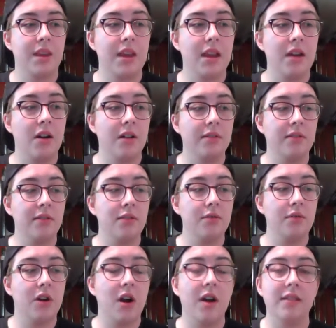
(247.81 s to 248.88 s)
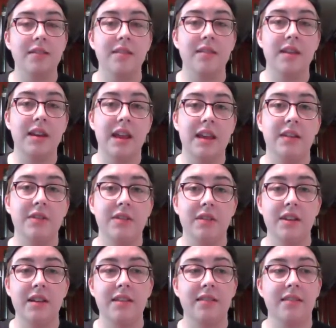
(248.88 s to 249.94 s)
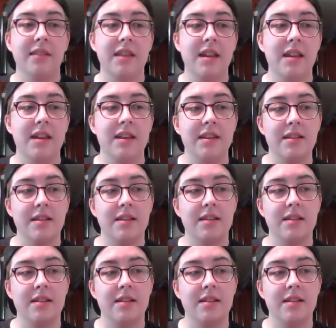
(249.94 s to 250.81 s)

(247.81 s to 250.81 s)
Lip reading: It also causes an increase in